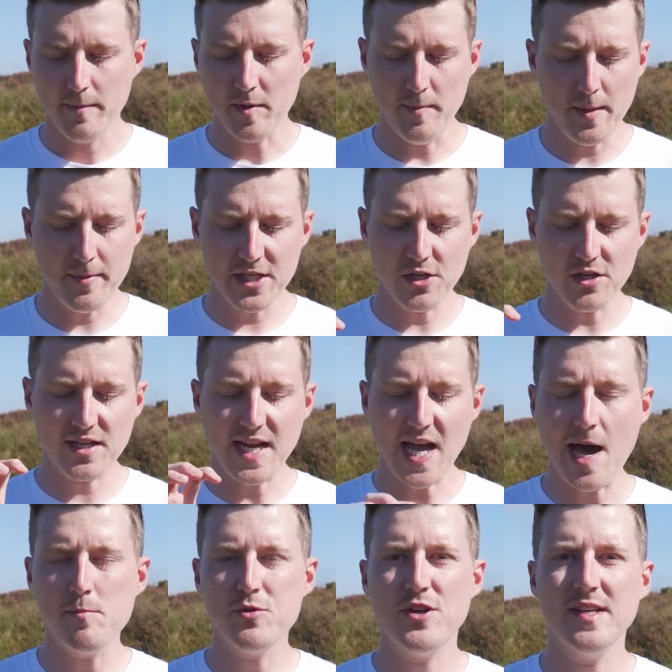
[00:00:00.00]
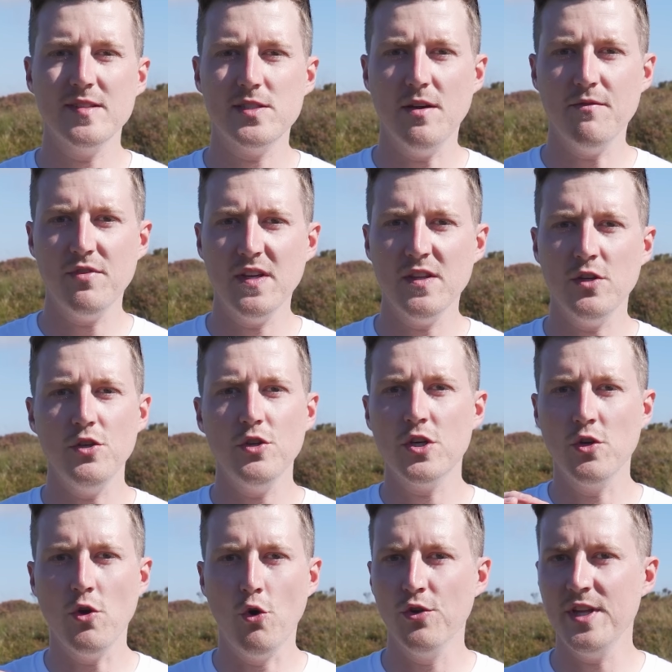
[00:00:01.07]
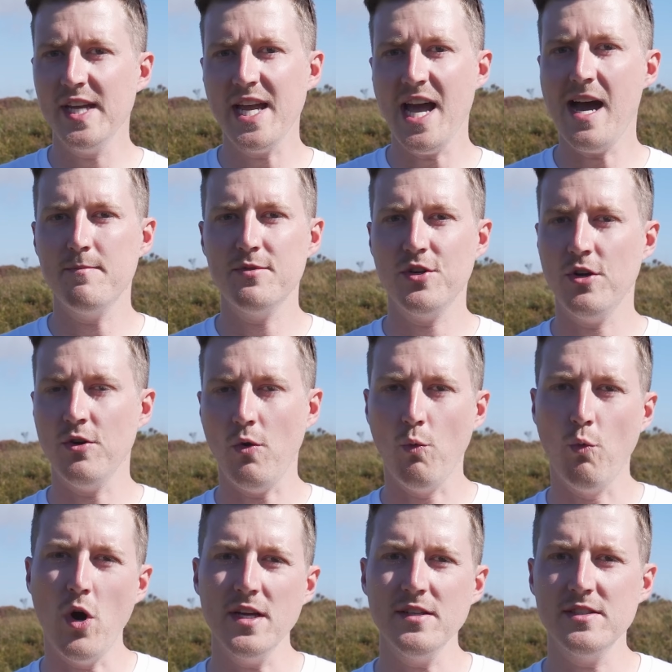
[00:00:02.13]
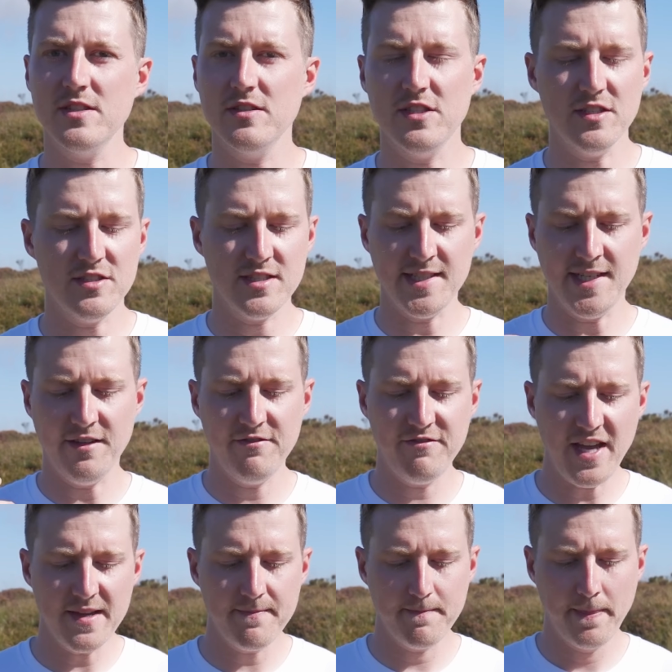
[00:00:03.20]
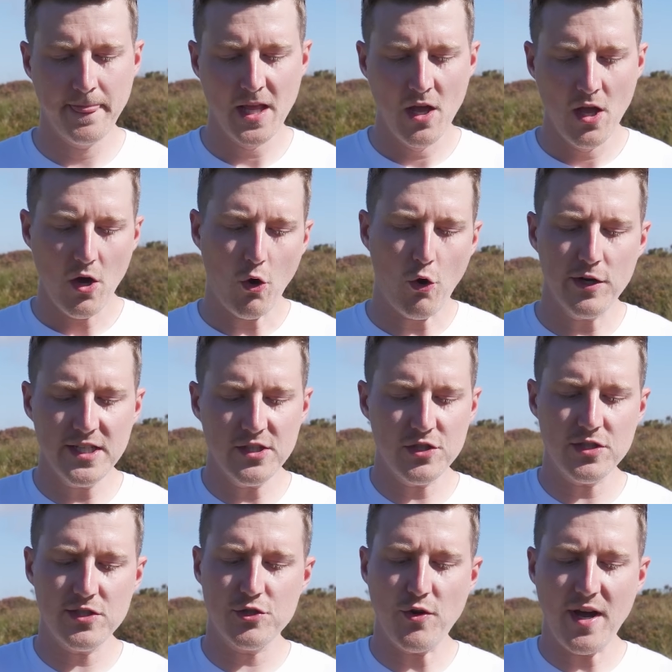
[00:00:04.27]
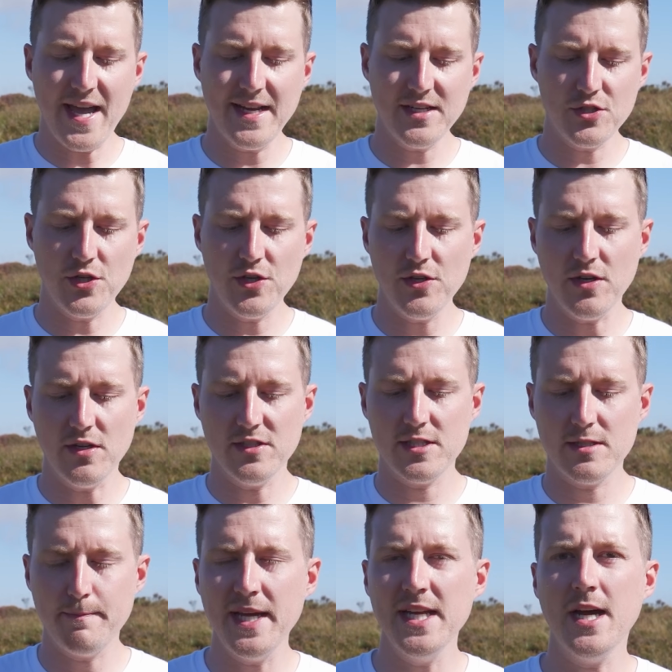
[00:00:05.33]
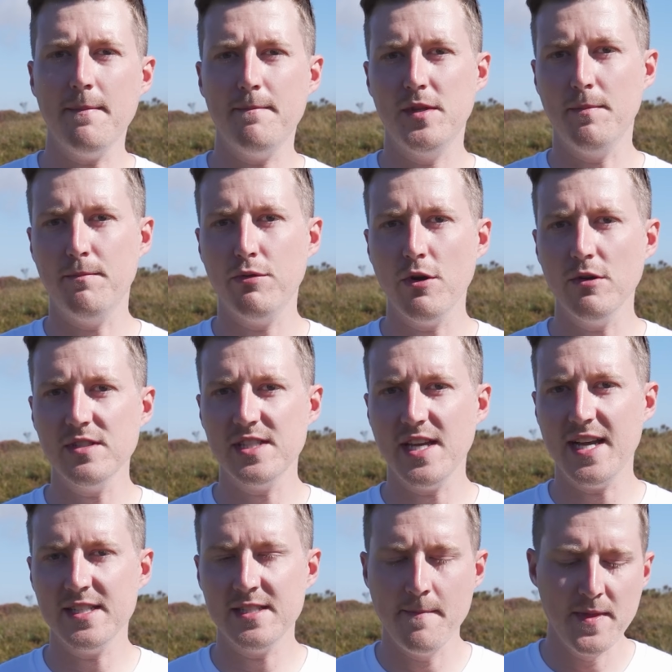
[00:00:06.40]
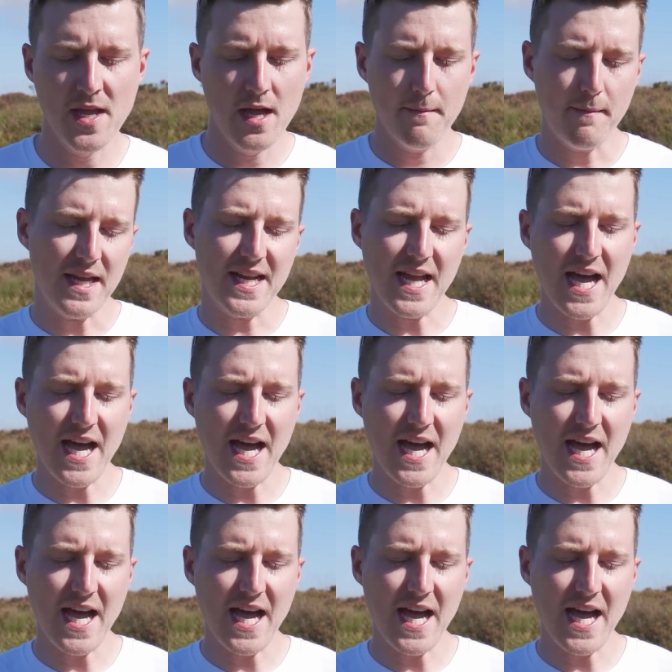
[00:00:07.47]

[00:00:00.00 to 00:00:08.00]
But maybe you're capturing something that you can only capture once, such as an event, or you're just trying to speed up the process by